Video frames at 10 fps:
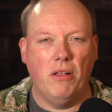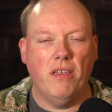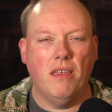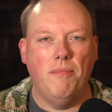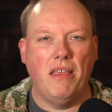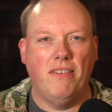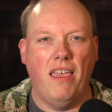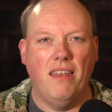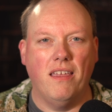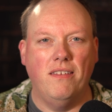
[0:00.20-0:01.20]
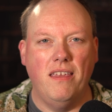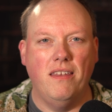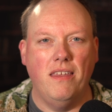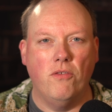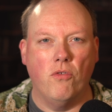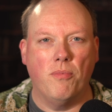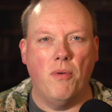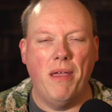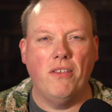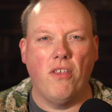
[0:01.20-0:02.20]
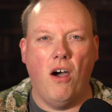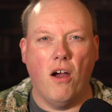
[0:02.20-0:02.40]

Building and maintaining a D&D group remains the